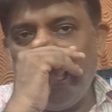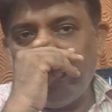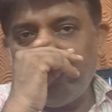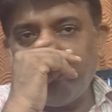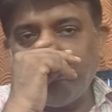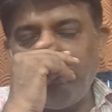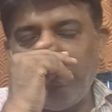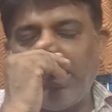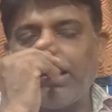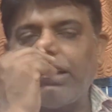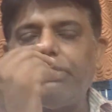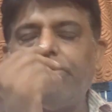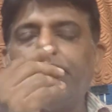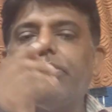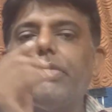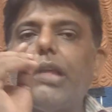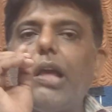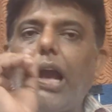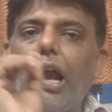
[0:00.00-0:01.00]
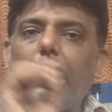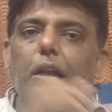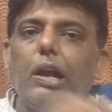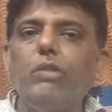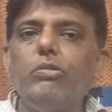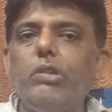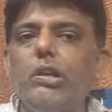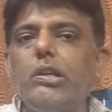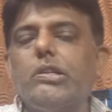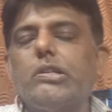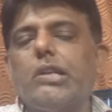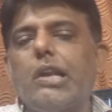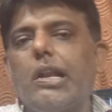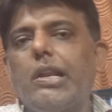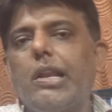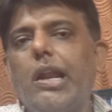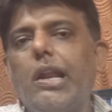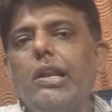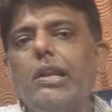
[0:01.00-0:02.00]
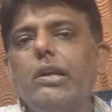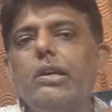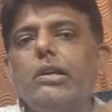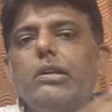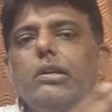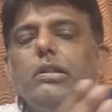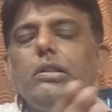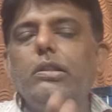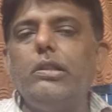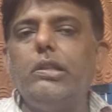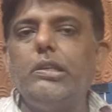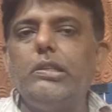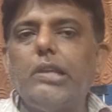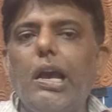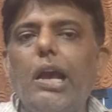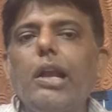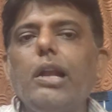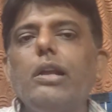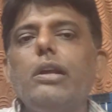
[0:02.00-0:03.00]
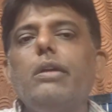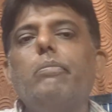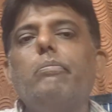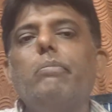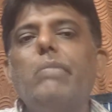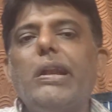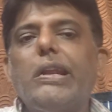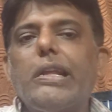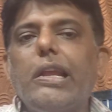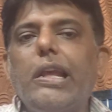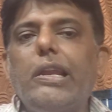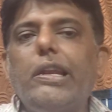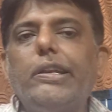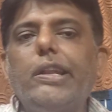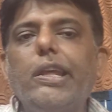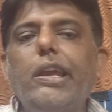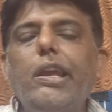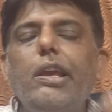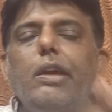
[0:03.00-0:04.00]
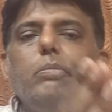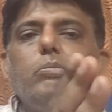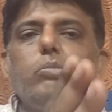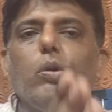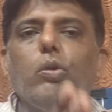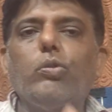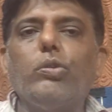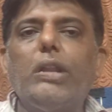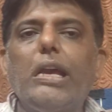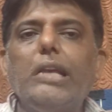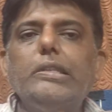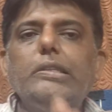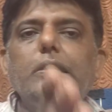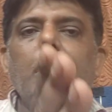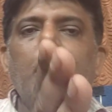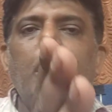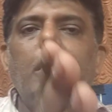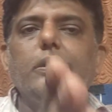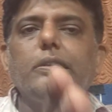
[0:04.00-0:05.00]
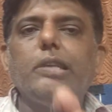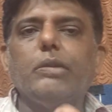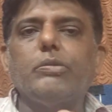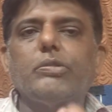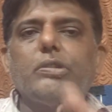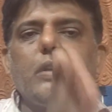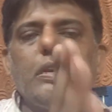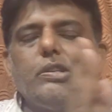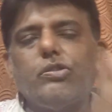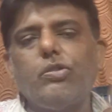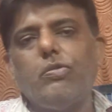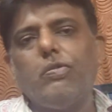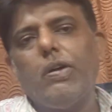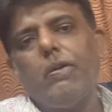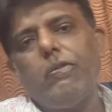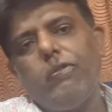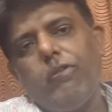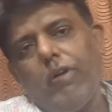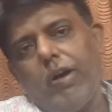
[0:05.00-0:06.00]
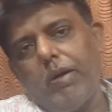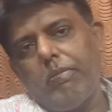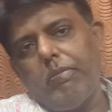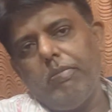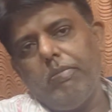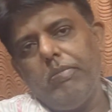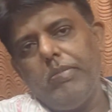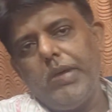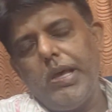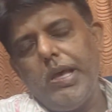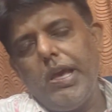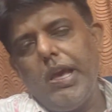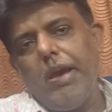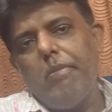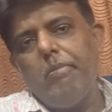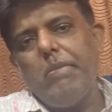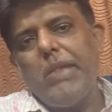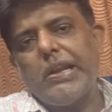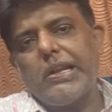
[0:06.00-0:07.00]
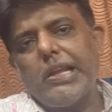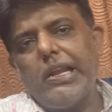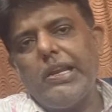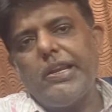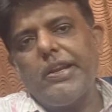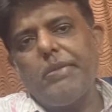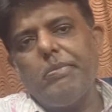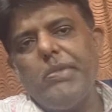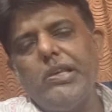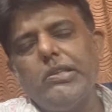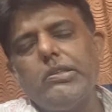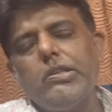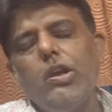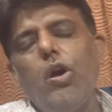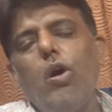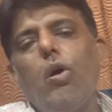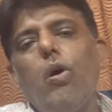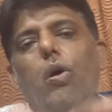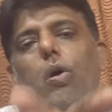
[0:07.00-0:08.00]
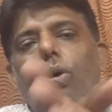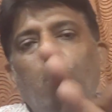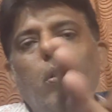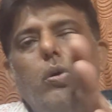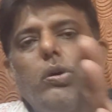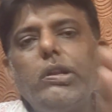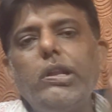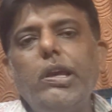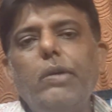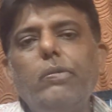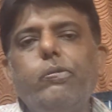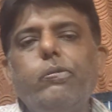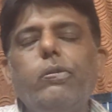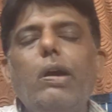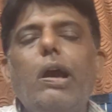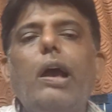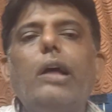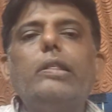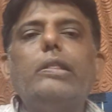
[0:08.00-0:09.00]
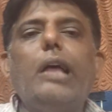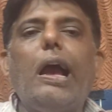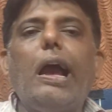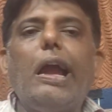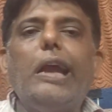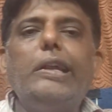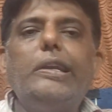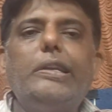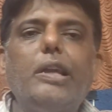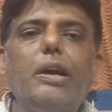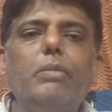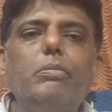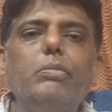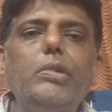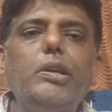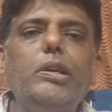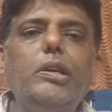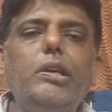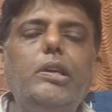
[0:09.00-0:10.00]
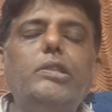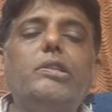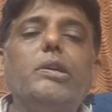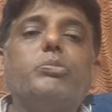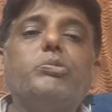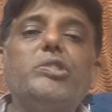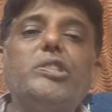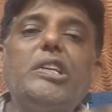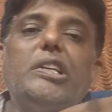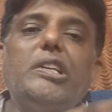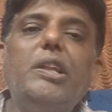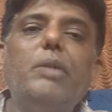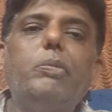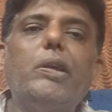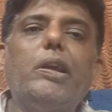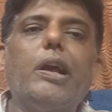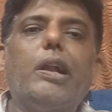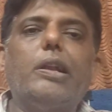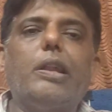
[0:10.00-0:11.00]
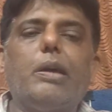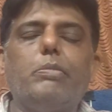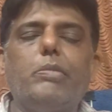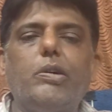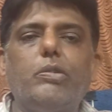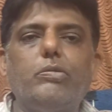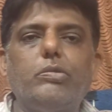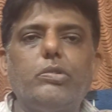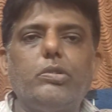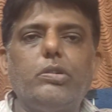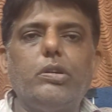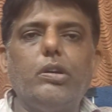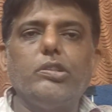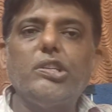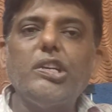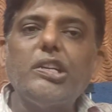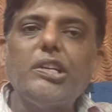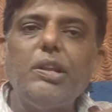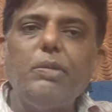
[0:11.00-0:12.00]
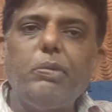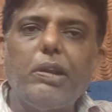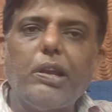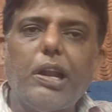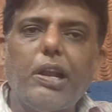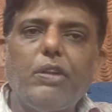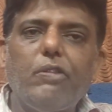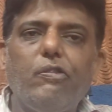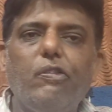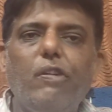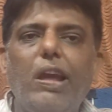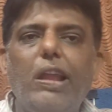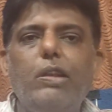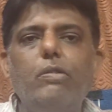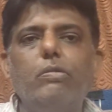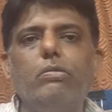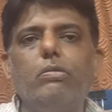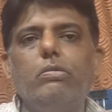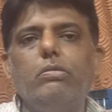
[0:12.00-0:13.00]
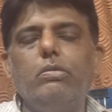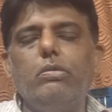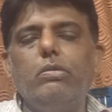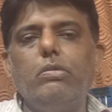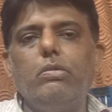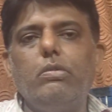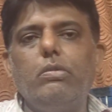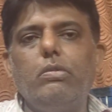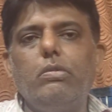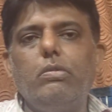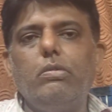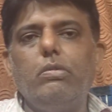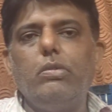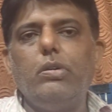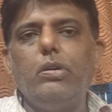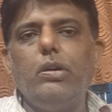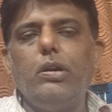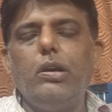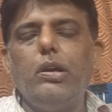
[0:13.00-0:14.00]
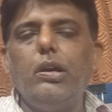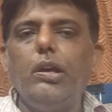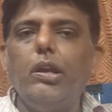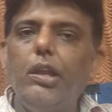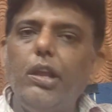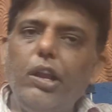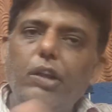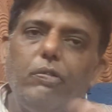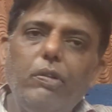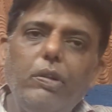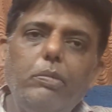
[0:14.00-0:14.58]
As per accounting standard, these are materiality, prudence and substance over form. Materiality means only if the item is of significant amount, significant value, it